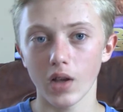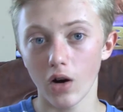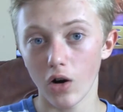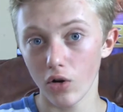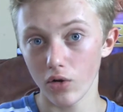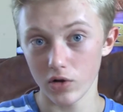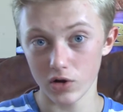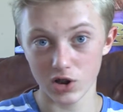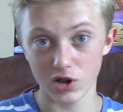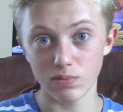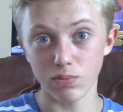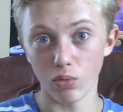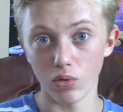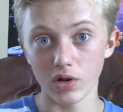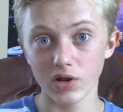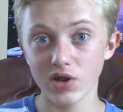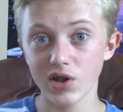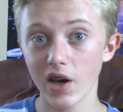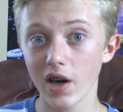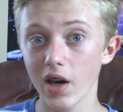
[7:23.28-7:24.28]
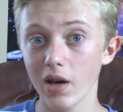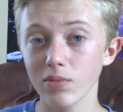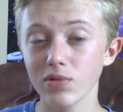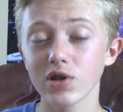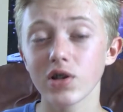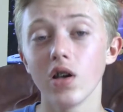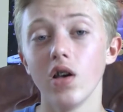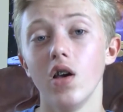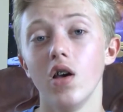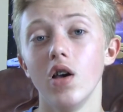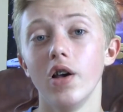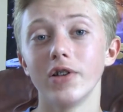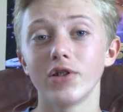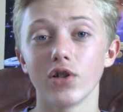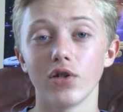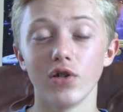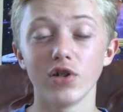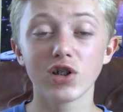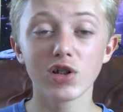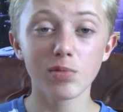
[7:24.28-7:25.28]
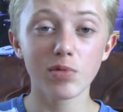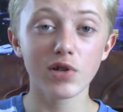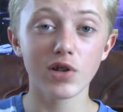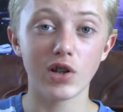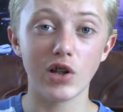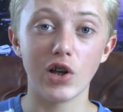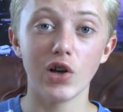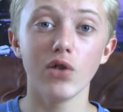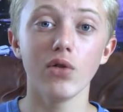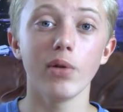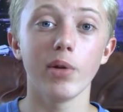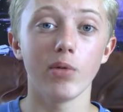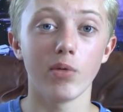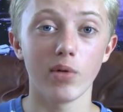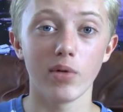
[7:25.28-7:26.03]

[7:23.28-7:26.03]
all their sports games. So there's gonna be yearly